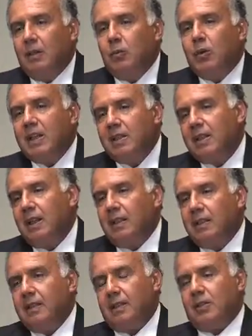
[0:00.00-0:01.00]
One
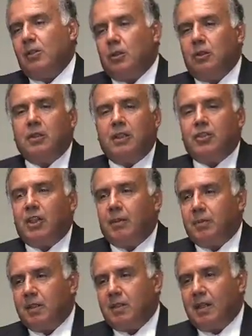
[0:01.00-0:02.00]
thing the concluding
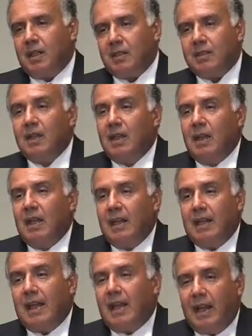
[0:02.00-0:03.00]
chapter says,
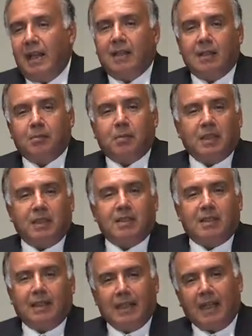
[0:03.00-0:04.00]
and I hate it, but
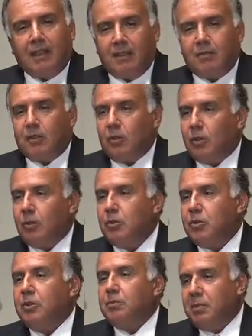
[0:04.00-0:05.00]
it's a negative
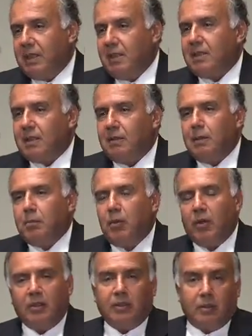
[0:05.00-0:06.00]
conclusion, but it's an
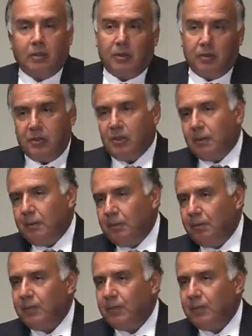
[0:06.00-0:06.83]
important conclusion,